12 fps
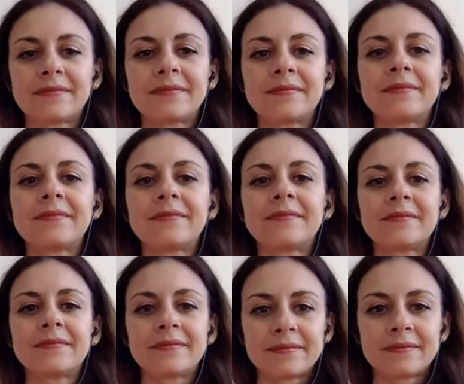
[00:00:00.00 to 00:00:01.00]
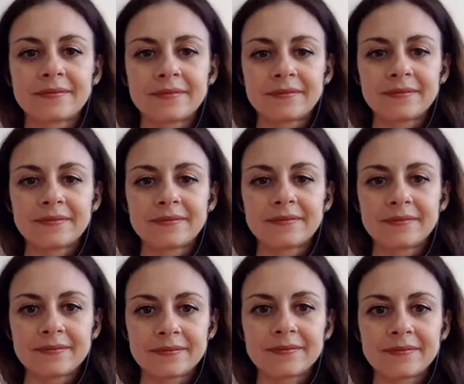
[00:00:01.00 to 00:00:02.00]

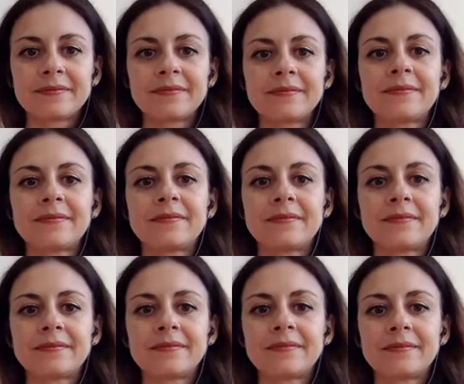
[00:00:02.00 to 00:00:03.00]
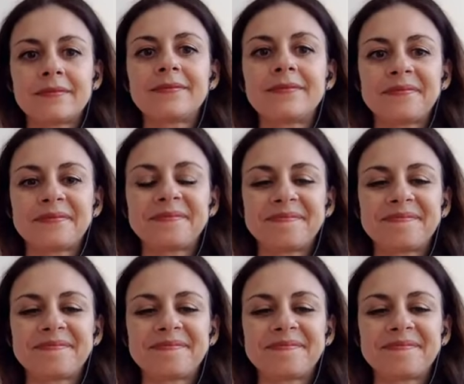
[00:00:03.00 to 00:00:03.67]
This person isn't speaking.